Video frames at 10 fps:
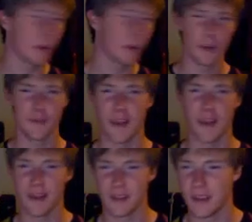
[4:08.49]
could have
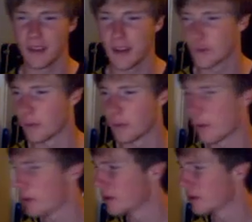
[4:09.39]
found another
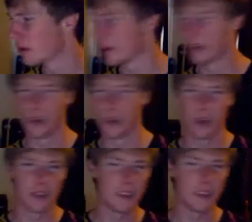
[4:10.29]
opponent like
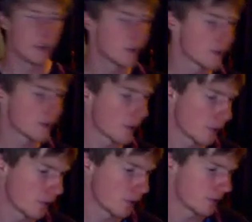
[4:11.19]
the
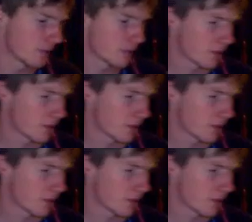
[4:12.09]
Usos,